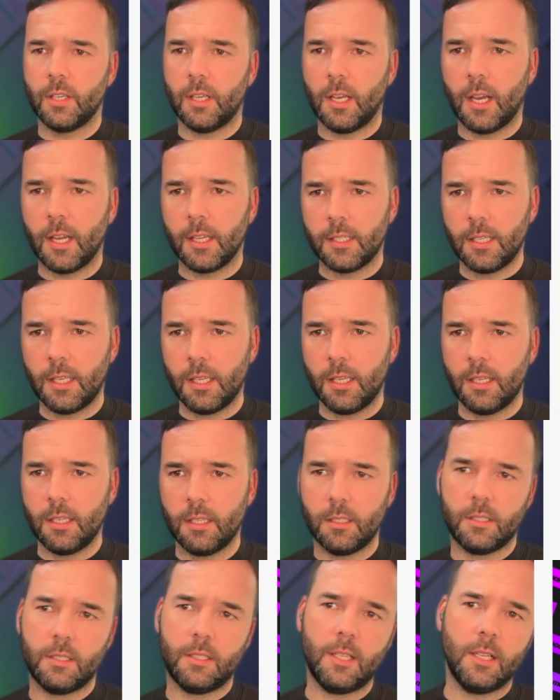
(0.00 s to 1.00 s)

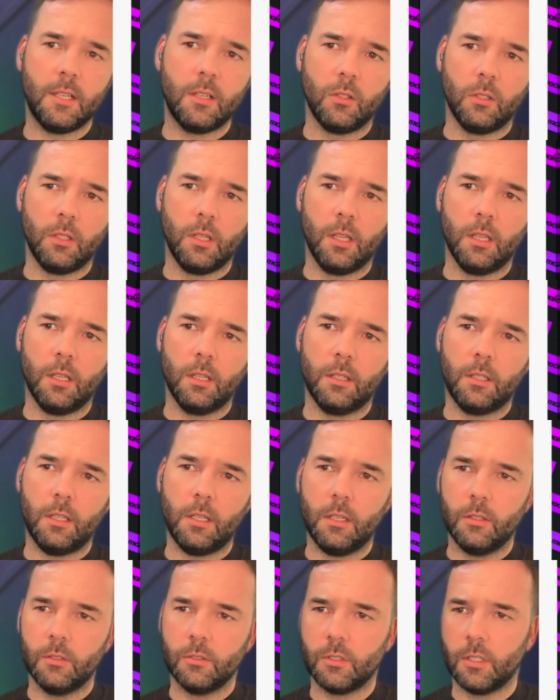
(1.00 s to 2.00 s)
ID single,
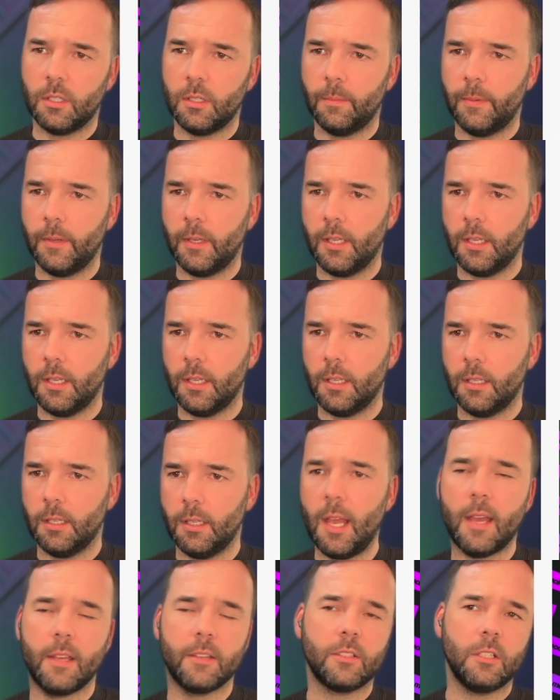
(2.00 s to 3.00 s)
no, it's going to be,
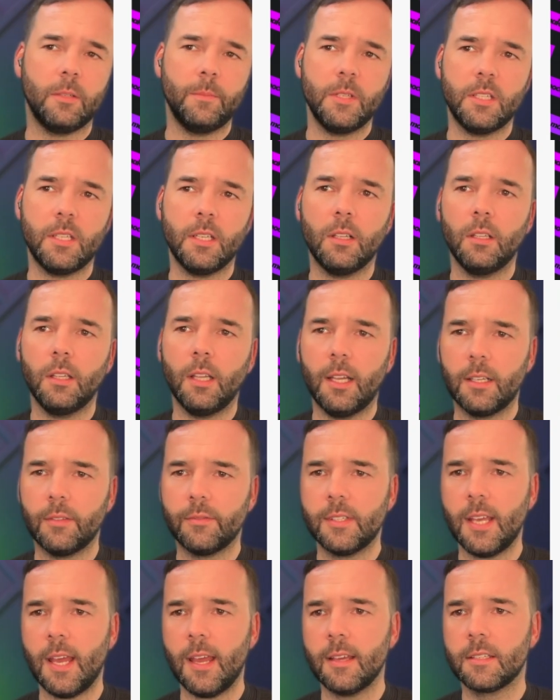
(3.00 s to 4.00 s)
yeah, it's going to be single line of
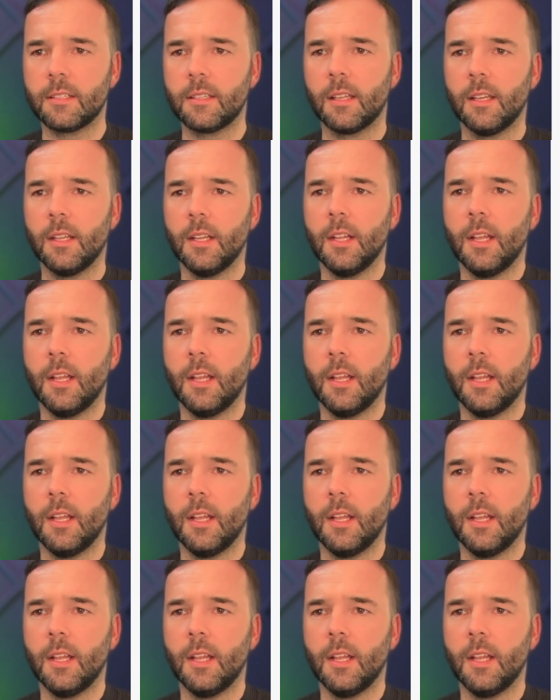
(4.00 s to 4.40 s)
text.